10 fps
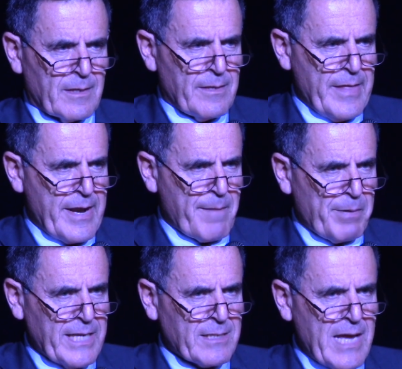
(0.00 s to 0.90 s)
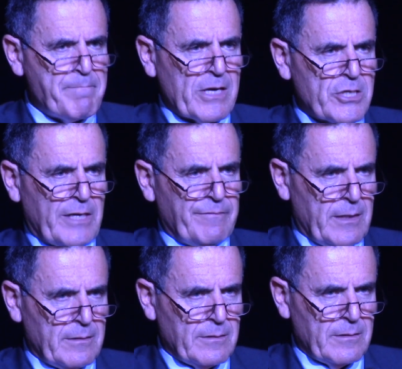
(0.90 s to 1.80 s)
that in a place like
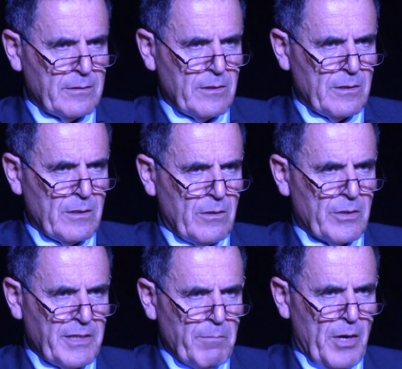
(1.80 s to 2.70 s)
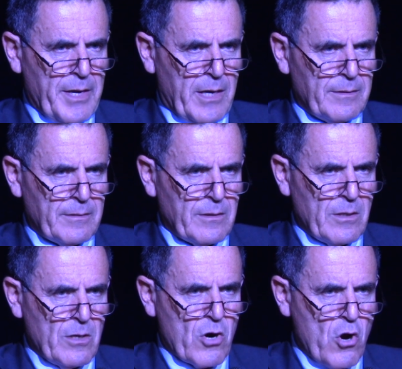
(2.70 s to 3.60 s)
Beersheba, or Dimona,
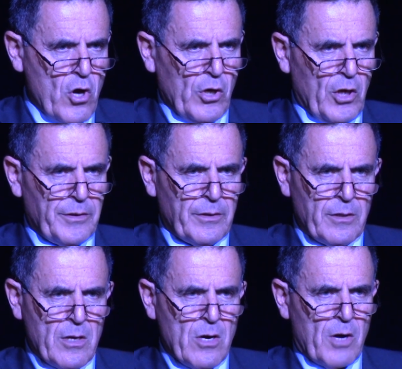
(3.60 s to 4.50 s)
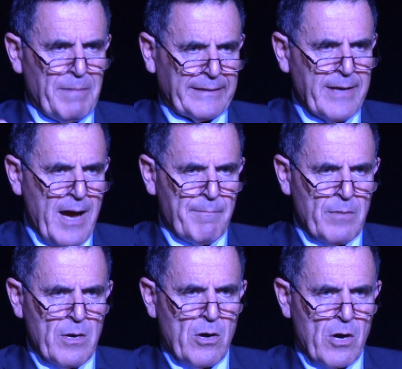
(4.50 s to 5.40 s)
or Holon, or Bat
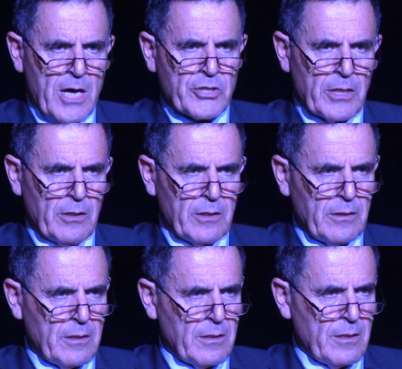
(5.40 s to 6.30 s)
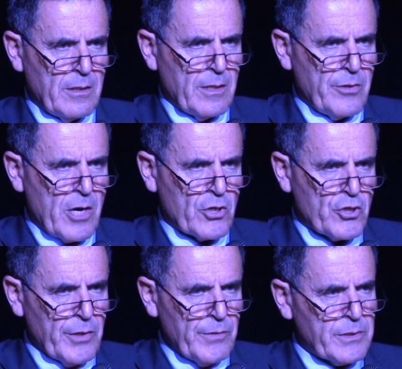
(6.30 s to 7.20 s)
Yam, or Ashkelon, there are
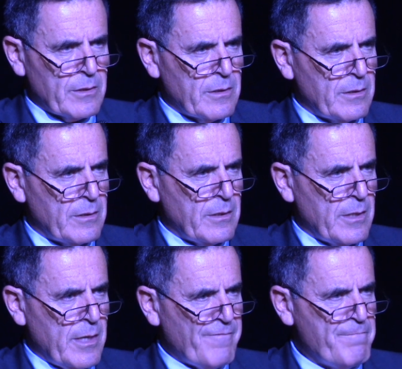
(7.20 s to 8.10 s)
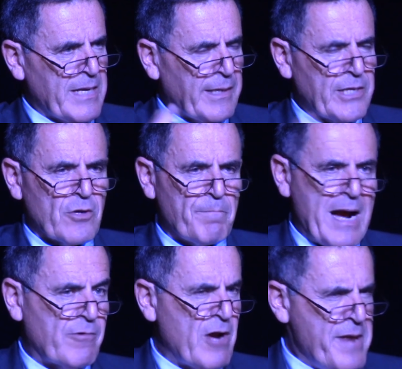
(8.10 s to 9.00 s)
Jews of Middle Eastern
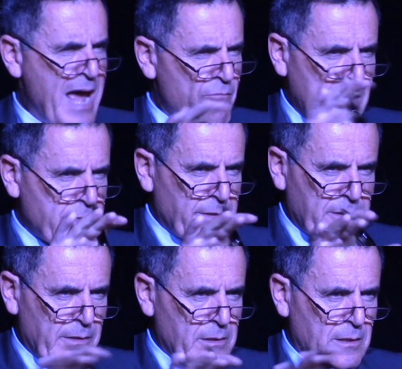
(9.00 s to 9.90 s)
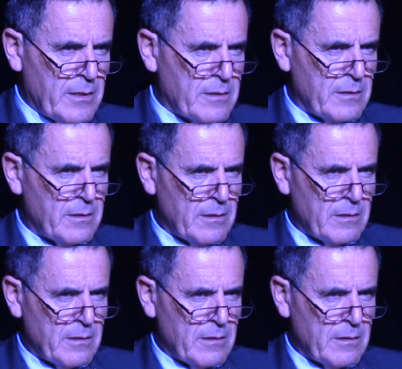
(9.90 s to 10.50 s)
background, not Russians in this case.